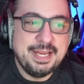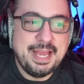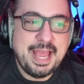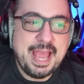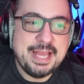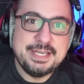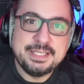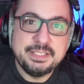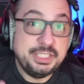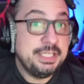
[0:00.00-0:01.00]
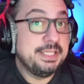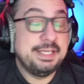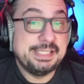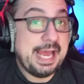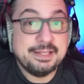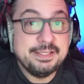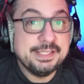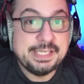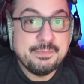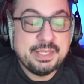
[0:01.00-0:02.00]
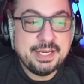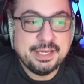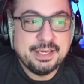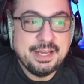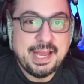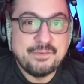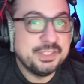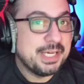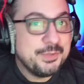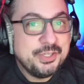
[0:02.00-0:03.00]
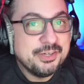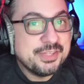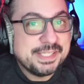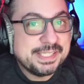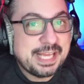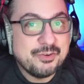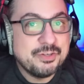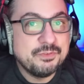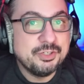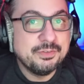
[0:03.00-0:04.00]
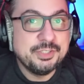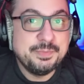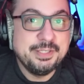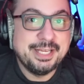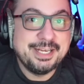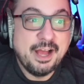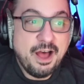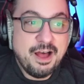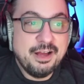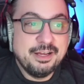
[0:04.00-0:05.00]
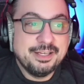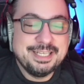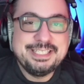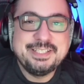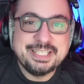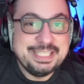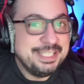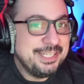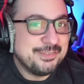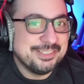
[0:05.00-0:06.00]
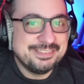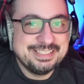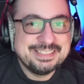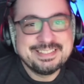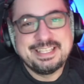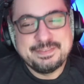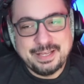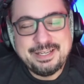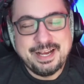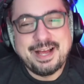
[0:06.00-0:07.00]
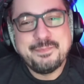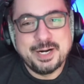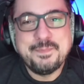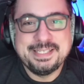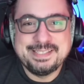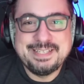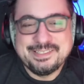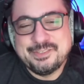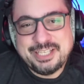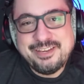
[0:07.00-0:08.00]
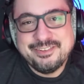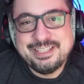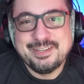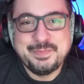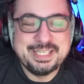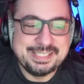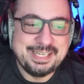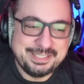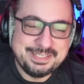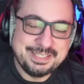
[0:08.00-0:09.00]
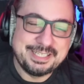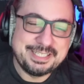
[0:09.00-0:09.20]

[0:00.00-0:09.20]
And she did exactly the same thing. Every time you'd hear the sound of Nernroot, she'd be like, oh, and she called it Ninroot, like on purpose because it was cute, because not because